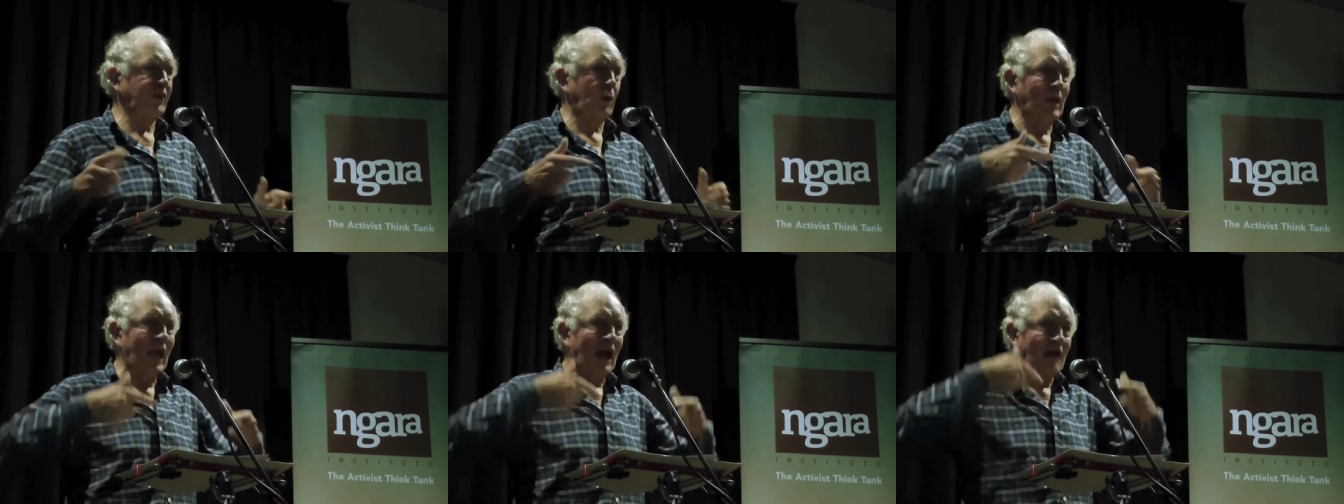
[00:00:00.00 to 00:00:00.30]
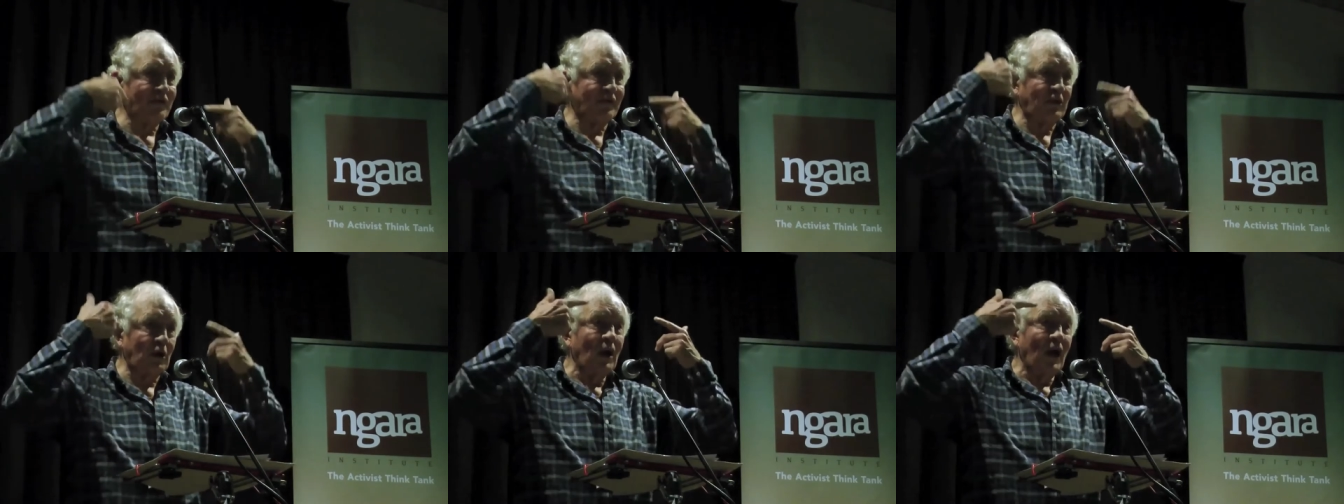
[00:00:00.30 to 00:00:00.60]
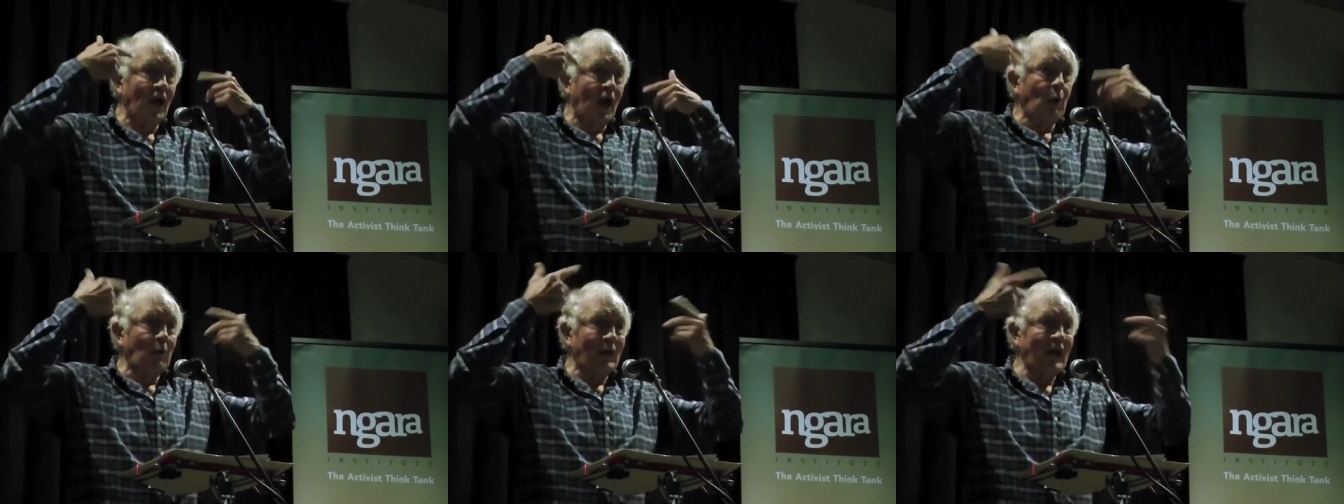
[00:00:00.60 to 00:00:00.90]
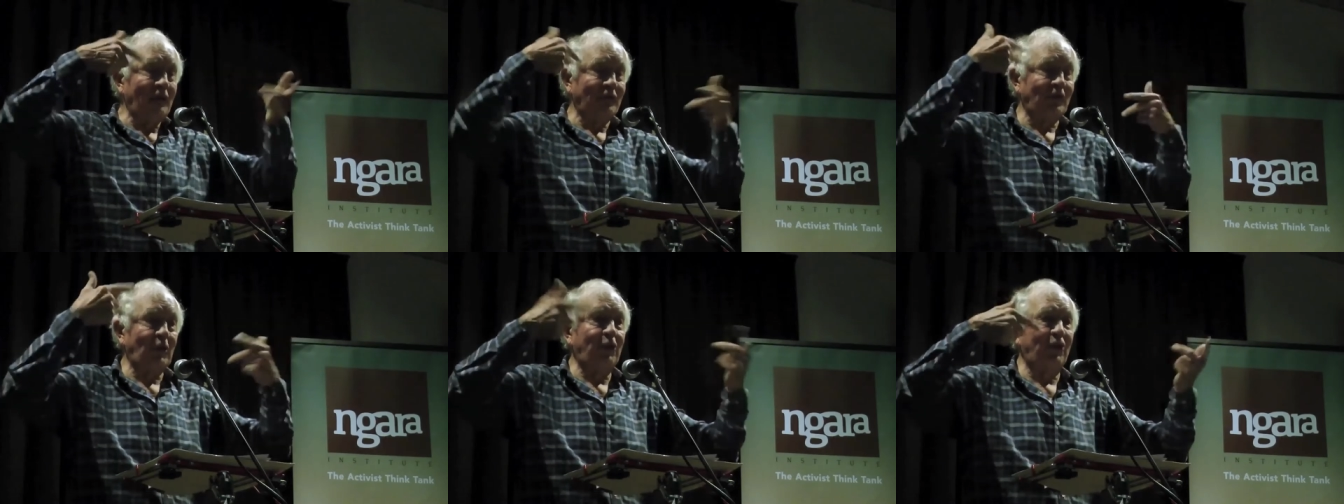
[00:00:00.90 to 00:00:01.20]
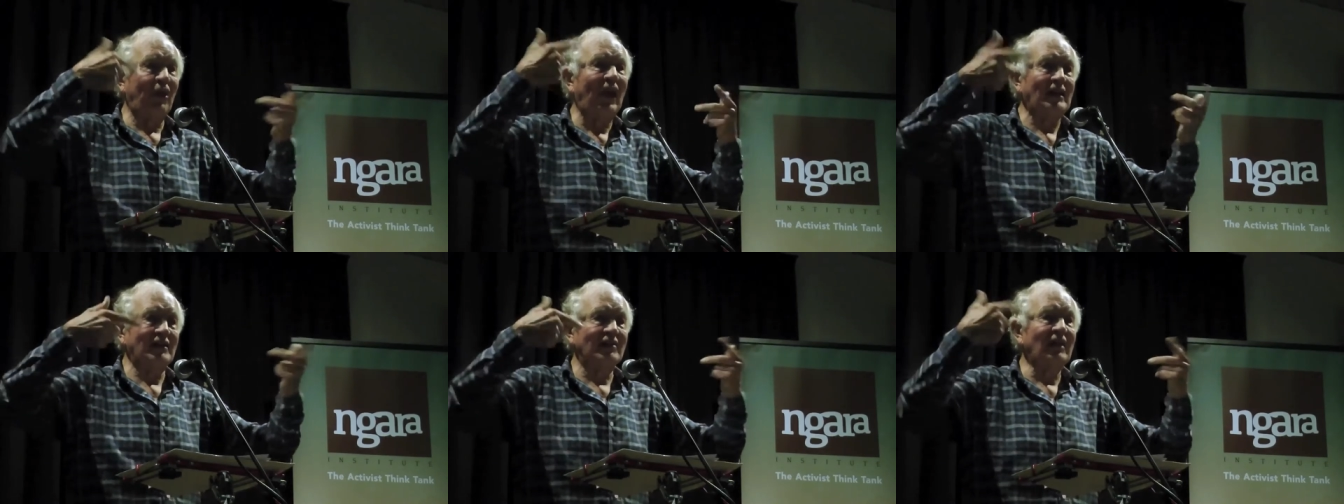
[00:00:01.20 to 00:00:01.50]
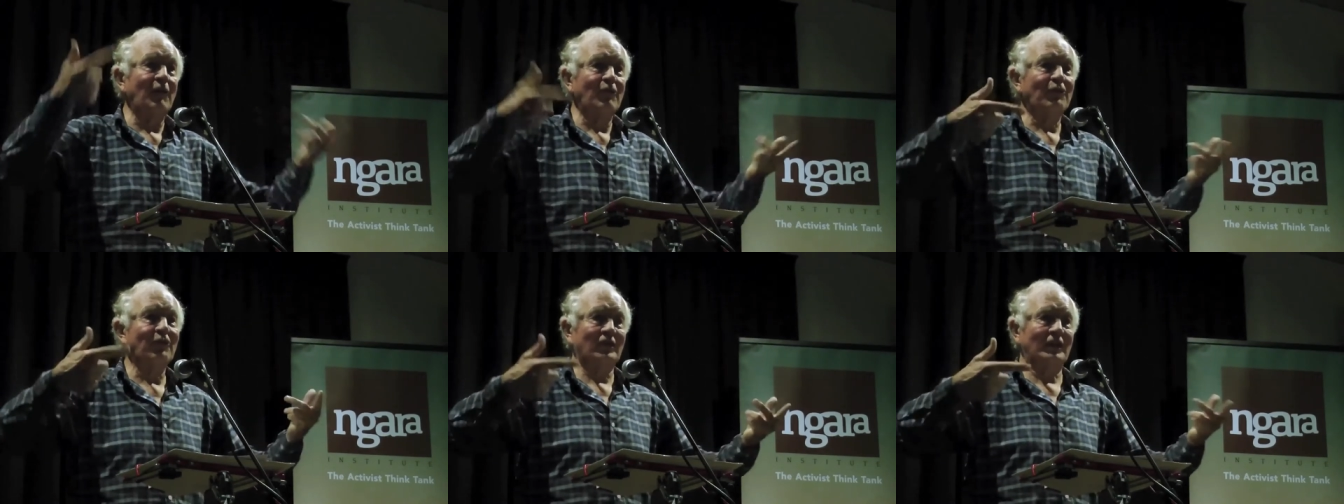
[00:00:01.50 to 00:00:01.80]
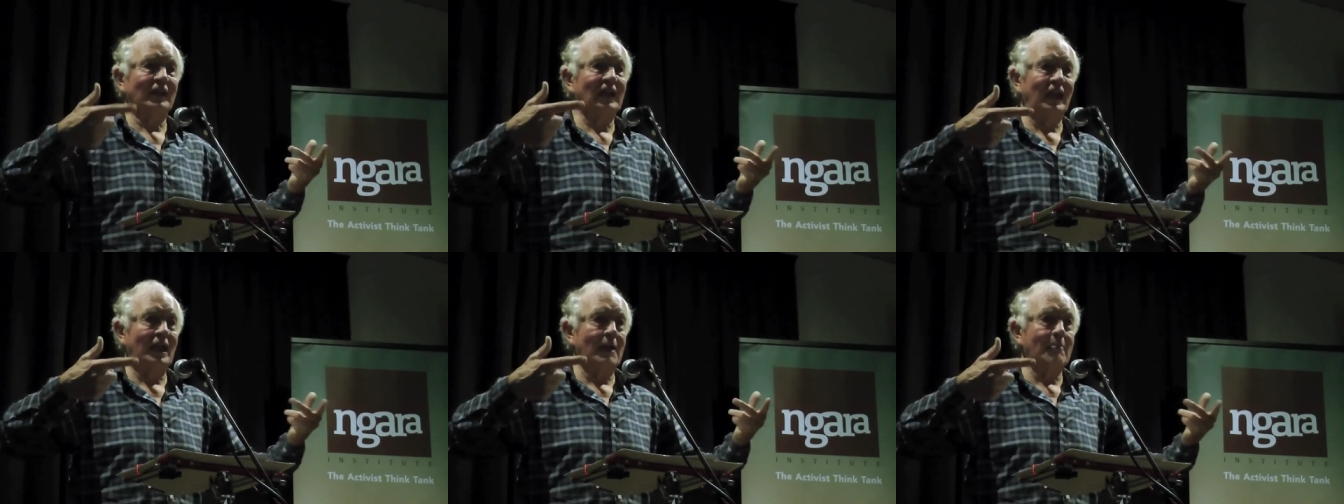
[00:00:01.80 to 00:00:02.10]
So we have to we have to think
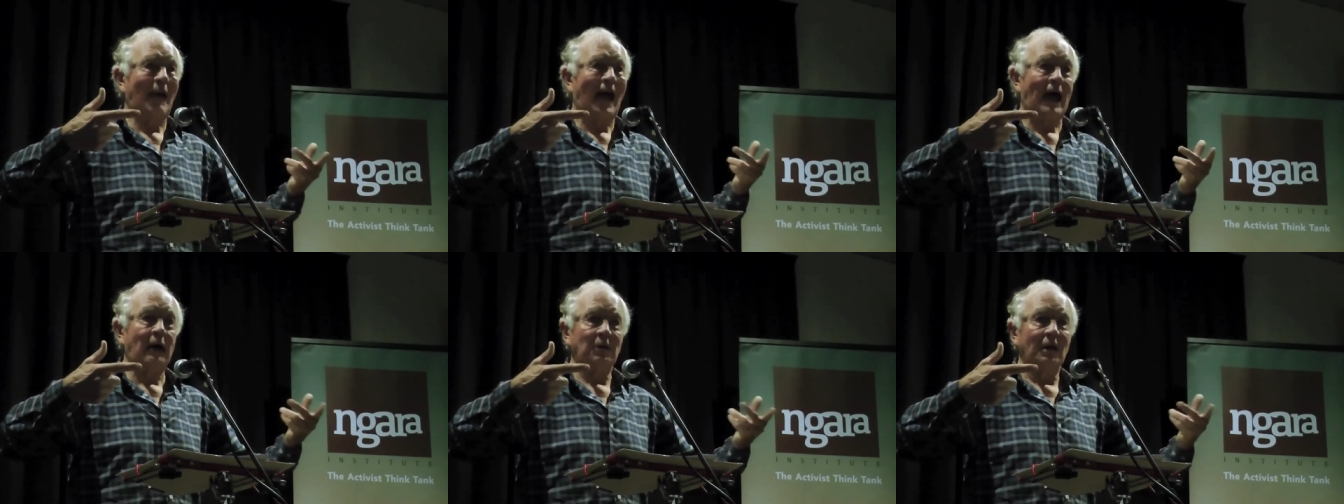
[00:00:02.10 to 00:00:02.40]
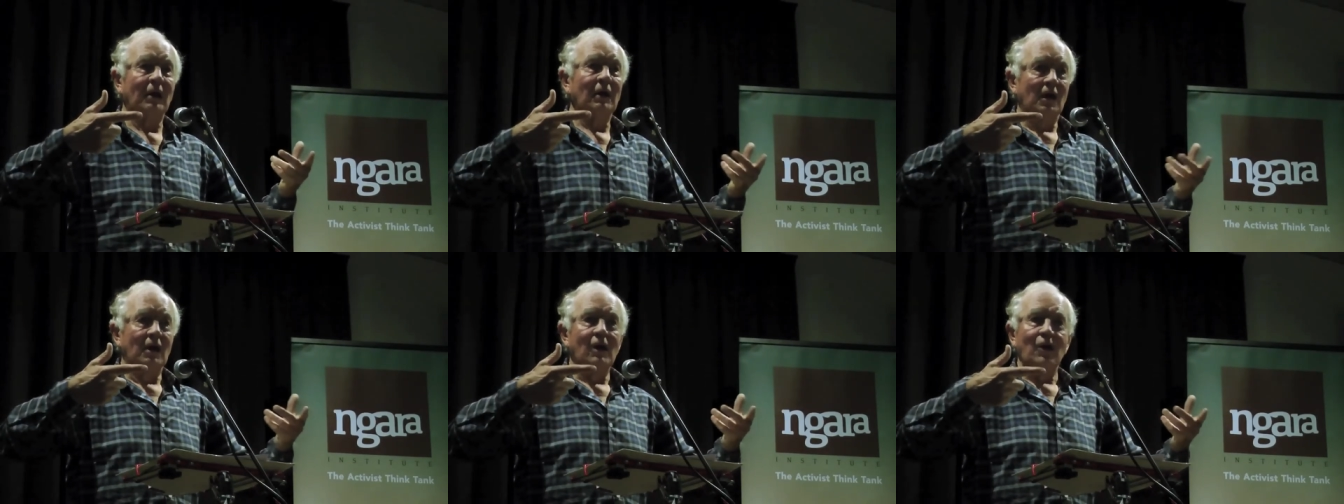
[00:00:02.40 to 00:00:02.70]
differently about